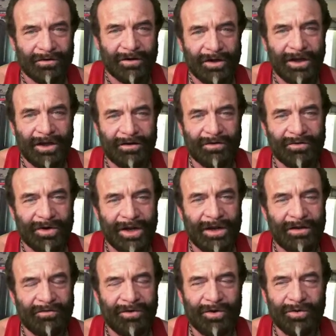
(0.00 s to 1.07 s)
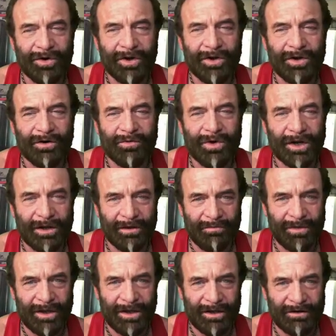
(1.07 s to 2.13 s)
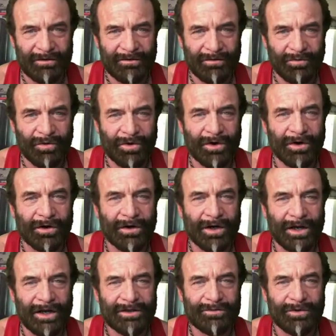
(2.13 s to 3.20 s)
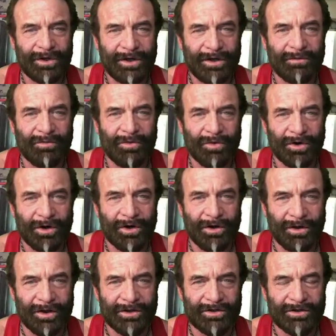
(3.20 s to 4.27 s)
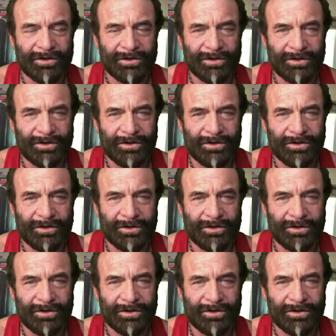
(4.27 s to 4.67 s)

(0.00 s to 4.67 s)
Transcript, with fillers: It, Ray, if you were going to recommend where guys would get more knowledge,